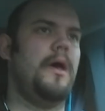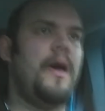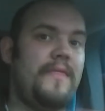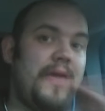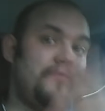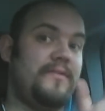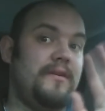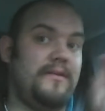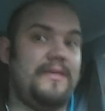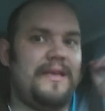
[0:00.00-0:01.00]
and that's
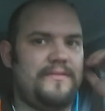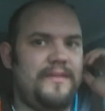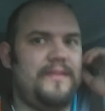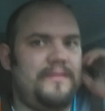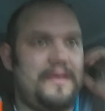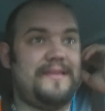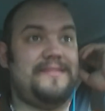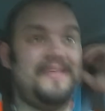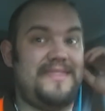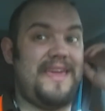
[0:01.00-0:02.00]
the
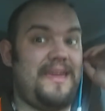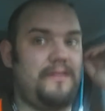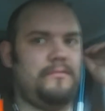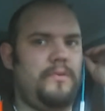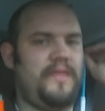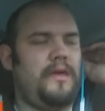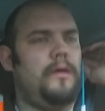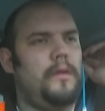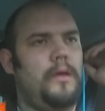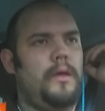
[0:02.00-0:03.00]
thing with it.
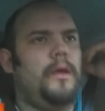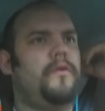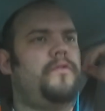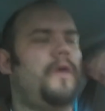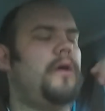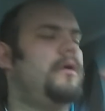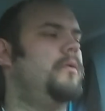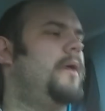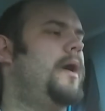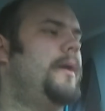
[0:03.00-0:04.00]
So
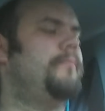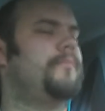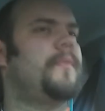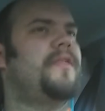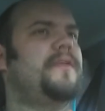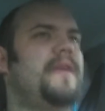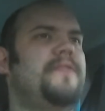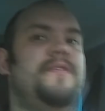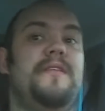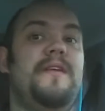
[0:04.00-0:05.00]
I think
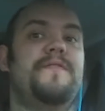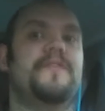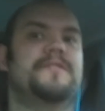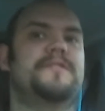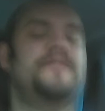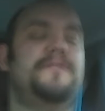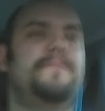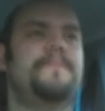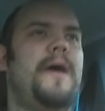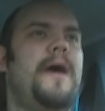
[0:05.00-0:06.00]
that's the difference.
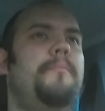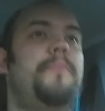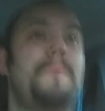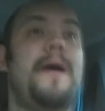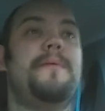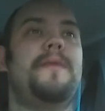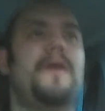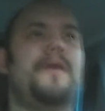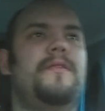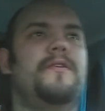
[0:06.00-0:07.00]
But maybe
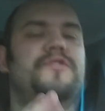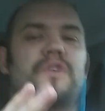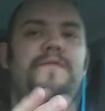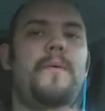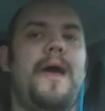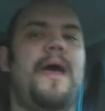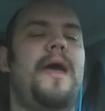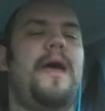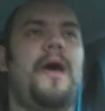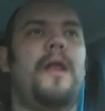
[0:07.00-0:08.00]
the
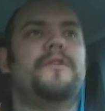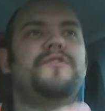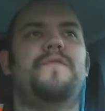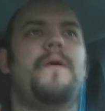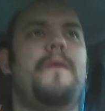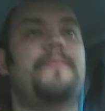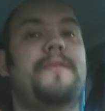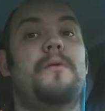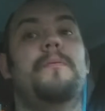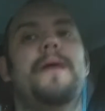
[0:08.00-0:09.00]
software, a software
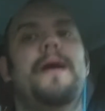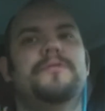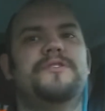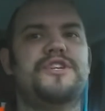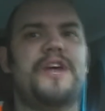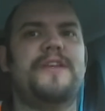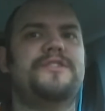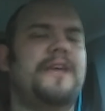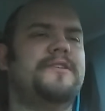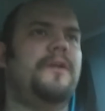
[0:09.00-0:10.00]
update will be able to change
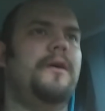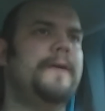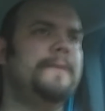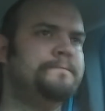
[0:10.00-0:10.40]
that slightly.